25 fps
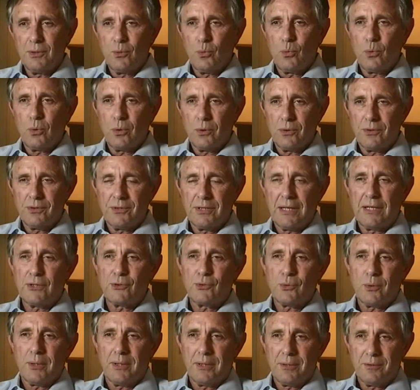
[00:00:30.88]
the word
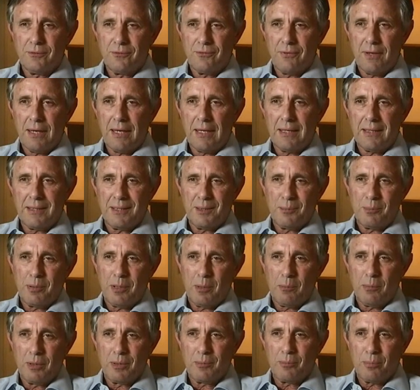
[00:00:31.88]
saturated fat in the
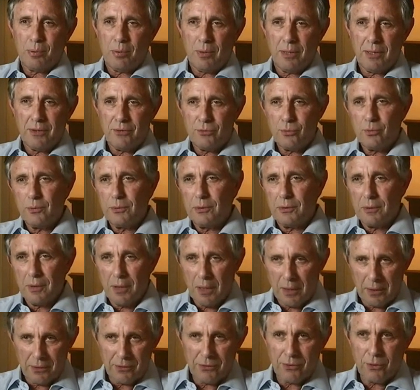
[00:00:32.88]
public press when they're
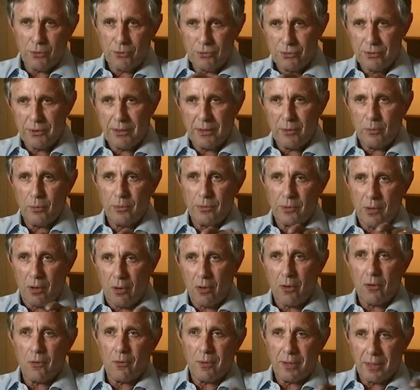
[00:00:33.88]
not associated with
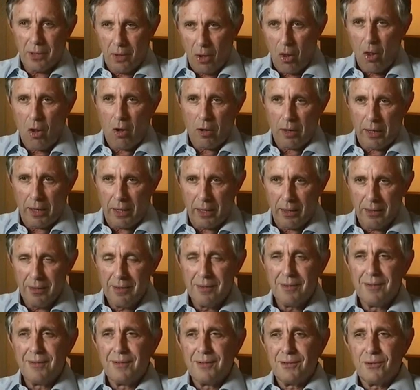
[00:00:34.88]
artery clogging.
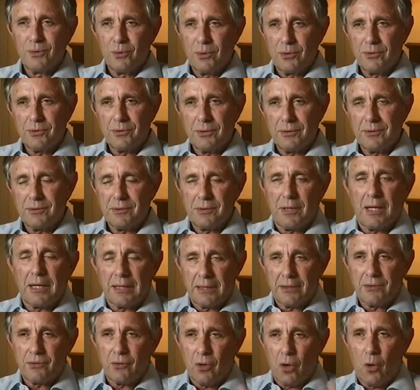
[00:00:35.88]
So it's
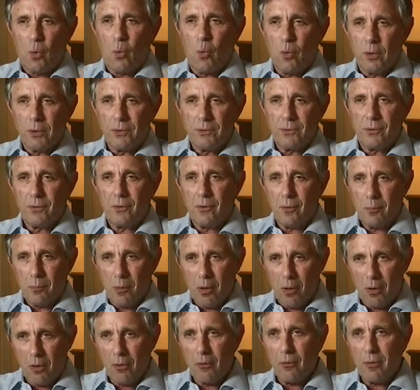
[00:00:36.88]
like it's all one term,
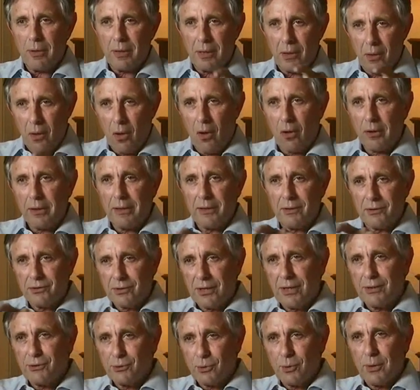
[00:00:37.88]
artery clogging
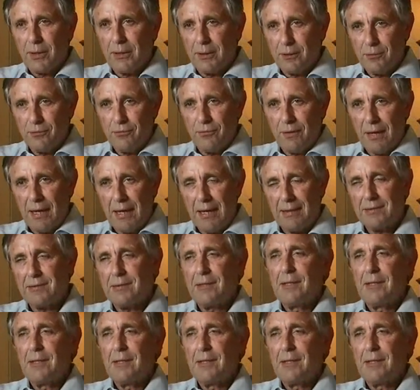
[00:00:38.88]
saturated fat.